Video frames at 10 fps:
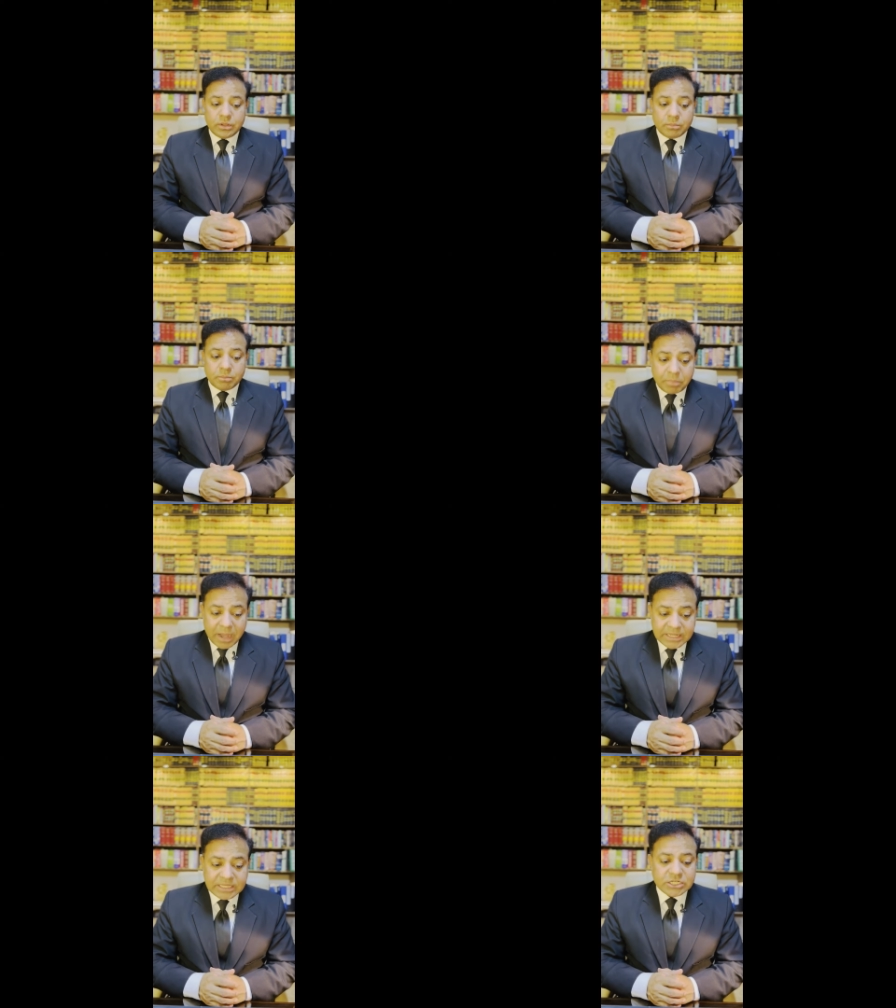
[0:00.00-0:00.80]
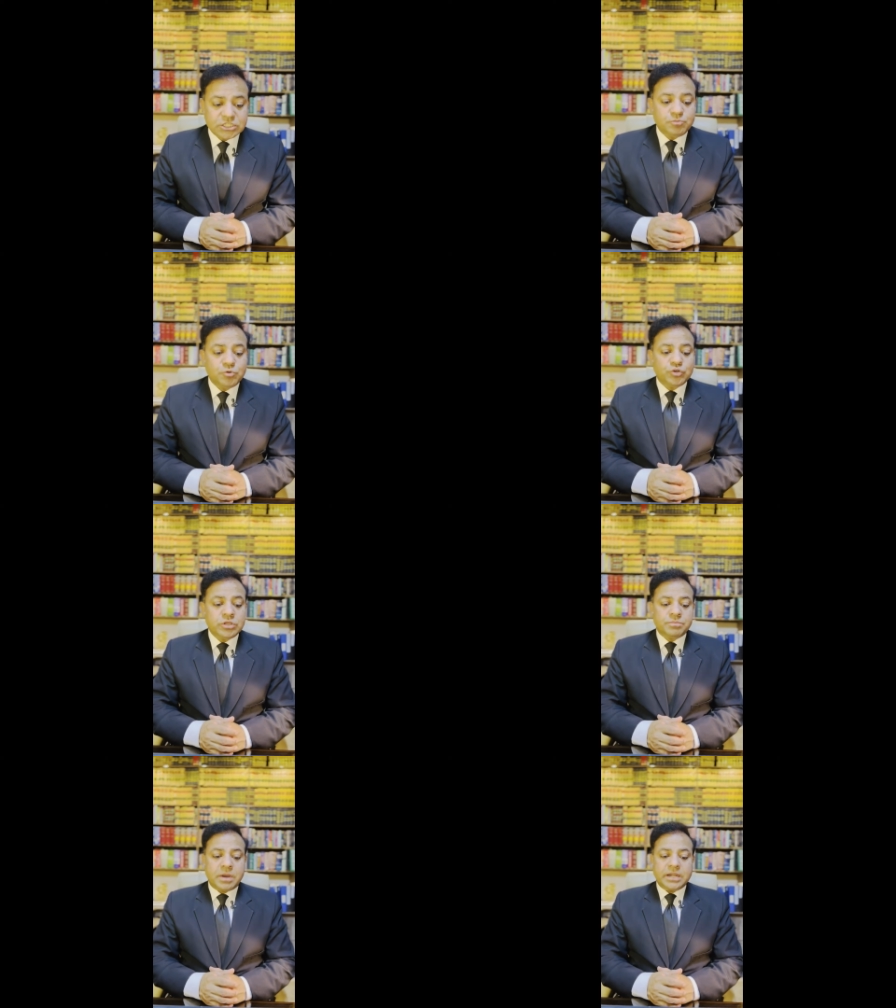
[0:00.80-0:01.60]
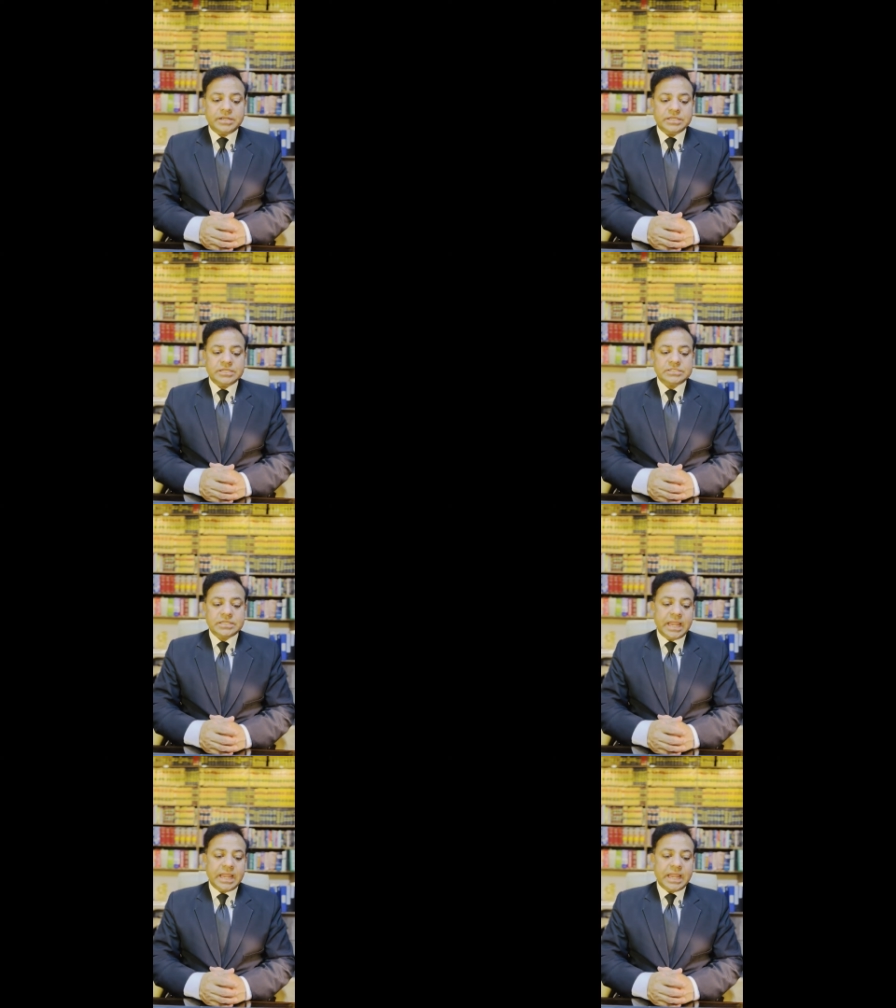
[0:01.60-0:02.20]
by the disputing parties